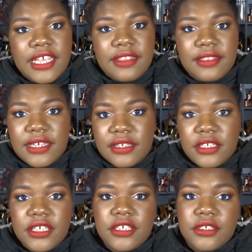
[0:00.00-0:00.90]
Then
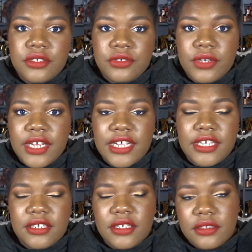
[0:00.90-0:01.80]
in
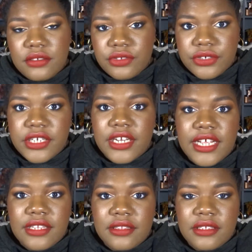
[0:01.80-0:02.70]
July, it started
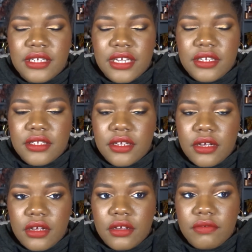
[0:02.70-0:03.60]
at the end
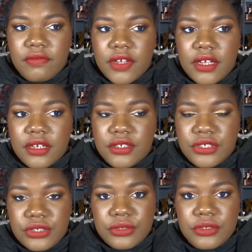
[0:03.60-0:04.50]
of
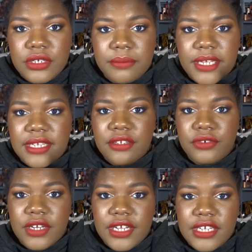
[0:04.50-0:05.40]
June, but in
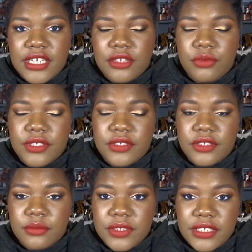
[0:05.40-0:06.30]
July it was the
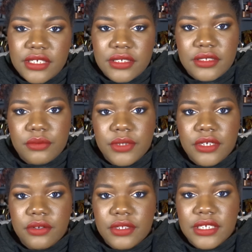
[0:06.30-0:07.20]
summer sales. We
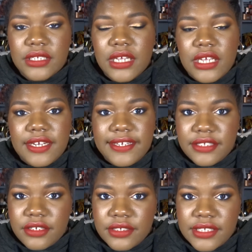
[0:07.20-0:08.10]
call it the
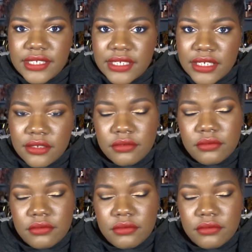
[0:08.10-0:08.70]
solde d'été.